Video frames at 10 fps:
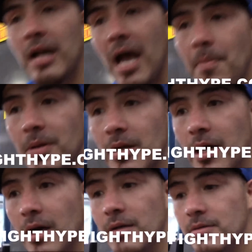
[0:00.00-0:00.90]
happen.
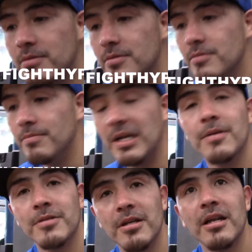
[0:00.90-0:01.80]
Uh, I mean,
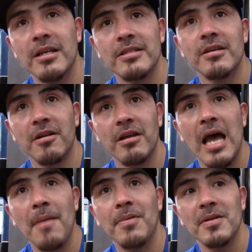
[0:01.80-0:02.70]
it's gonna, it's gonna
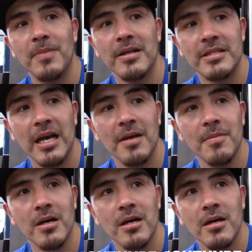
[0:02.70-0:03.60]
happen. It's about time.
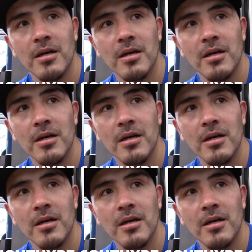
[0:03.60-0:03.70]
Uh,